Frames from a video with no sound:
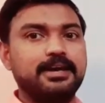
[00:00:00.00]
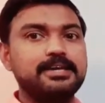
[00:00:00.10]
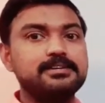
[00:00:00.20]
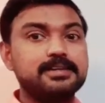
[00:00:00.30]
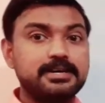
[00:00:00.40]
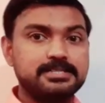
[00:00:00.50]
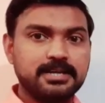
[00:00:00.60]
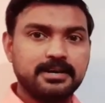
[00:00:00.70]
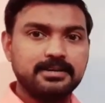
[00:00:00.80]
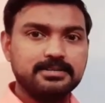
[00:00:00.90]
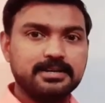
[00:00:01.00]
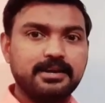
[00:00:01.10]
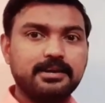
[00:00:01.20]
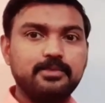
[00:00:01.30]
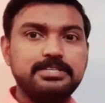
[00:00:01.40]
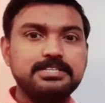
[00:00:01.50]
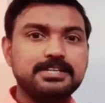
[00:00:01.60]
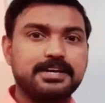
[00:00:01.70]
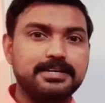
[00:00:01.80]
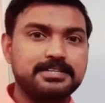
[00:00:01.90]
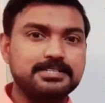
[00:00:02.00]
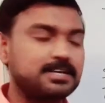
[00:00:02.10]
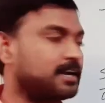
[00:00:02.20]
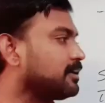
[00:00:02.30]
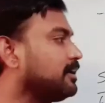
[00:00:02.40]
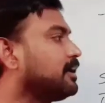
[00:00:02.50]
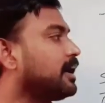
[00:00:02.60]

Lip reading: In right angle triangle, which is the greatest angle?